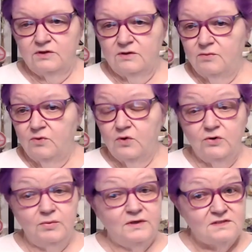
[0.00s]
going to bore
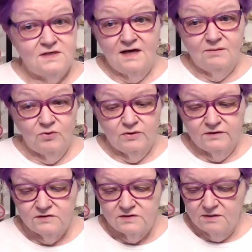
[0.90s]
you, but it's not a boring
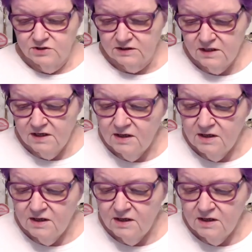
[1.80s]
subject.